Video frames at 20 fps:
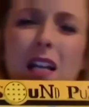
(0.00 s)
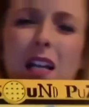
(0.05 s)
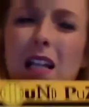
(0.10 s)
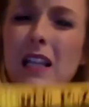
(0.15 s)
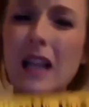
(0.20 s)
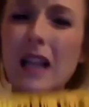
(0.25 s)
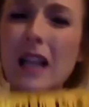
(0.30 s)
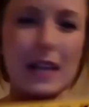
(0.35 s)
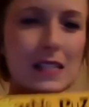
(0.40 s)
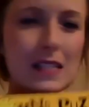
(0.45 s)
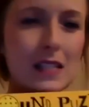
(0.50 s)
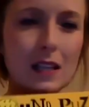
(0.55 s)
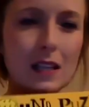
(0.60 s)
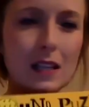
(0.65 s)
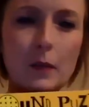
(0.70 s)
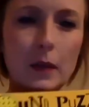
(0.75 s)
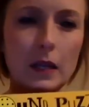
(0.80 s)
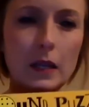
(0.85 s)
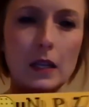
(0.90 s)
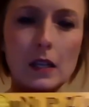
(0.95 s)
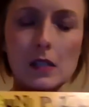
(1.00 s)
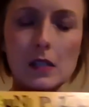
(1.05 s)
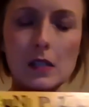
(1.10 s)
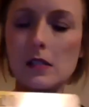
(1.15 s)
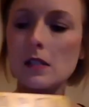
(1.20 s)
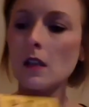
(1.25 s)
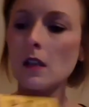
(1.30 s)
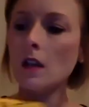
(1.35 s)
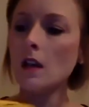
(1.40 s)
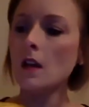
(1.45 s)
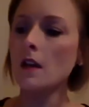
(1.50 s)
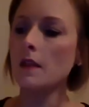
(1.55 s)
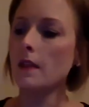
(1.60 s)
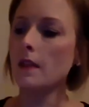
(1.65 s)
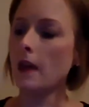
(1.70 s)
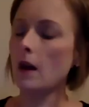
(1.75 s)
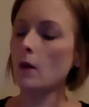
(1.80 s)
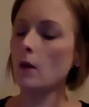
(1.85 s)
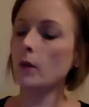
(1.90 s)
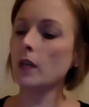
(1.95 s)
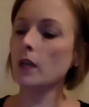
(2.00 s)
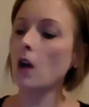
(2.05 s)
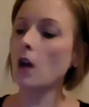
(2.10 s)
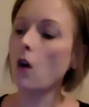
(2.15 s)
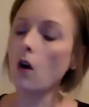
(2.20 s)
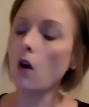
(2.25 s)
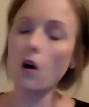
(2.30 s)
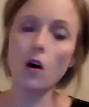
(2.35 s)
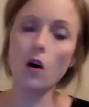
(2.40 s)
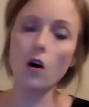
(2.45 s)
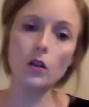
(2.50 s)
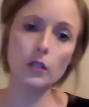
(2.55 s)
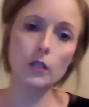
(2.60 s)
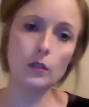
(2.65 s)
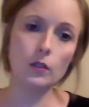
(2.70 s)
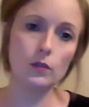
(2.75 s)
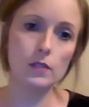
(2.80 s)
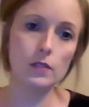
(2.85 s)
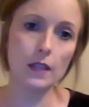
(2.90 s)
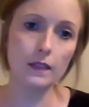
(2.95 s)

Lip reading: classic piece that we all use,